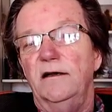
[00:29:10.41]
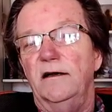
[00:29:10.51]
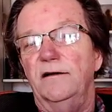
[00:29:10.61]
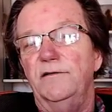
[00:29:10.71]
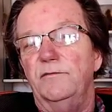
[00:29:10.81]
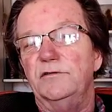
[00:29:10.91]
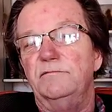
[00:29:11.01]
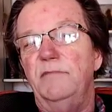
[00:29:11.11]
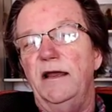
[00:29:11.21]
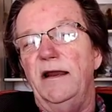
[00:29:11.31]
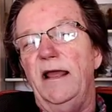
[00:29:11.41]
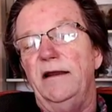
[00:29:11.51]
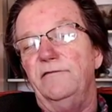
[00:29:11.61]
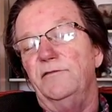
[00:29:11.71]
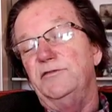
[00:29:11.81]
was
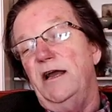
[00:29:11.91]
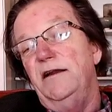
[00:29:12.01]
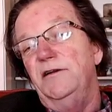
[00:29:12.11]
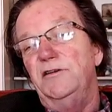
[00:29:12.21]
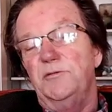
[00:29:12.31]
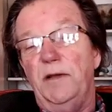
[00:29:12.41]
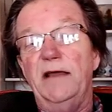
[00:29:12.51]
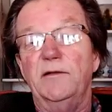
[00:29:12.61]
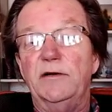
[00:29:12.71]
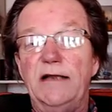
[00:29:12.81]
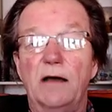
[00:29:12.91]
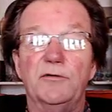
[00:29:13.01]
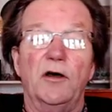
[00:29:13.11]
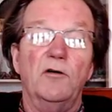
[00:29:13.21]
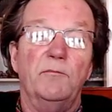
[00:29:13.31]
heading from China to Japan that went down
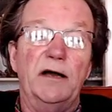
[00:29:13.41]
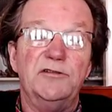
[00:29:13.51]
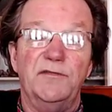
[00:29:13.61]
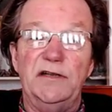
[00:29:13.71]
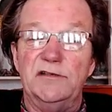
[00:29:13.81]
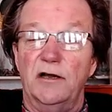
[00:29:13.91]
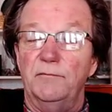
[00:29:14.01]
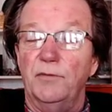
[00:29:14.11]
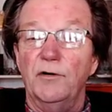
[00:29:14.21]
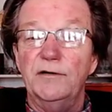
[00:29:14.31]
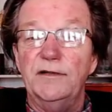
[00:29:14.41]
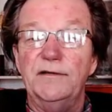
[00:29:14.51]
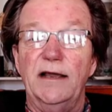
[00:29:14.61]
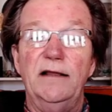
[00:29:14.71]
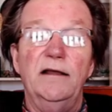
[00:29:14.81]
with a whole bunch of these on board that
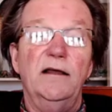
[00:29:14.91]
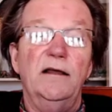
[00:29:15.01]
they